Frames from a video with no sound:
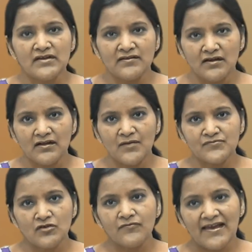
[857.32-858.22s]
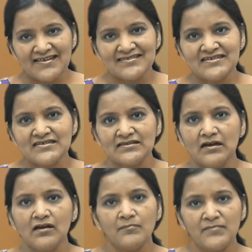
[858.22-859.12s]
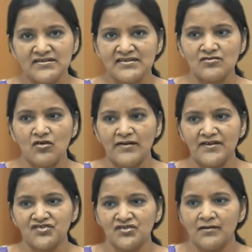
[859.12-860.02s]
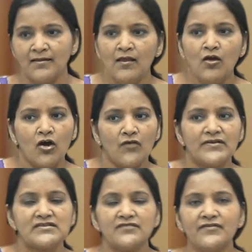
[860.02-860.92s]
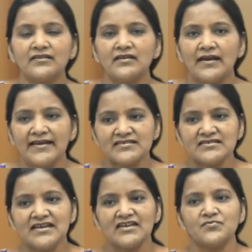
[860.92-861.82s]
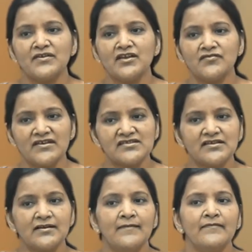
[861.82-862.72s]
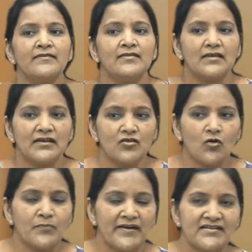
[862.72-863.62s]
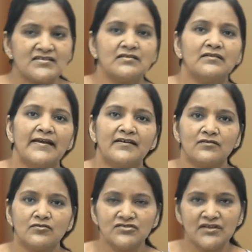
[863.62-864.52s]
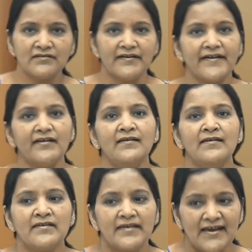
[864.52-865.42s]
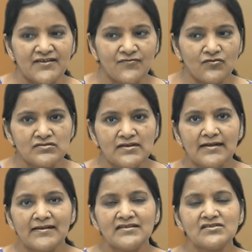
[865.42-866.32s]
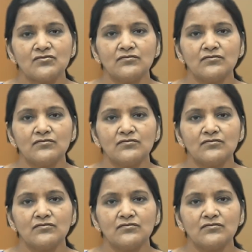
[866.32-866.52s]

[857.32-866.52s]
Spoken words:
the terms of assets in the business organization. Obviously when the assets has been invested, it operates and to generate cash flows. That is,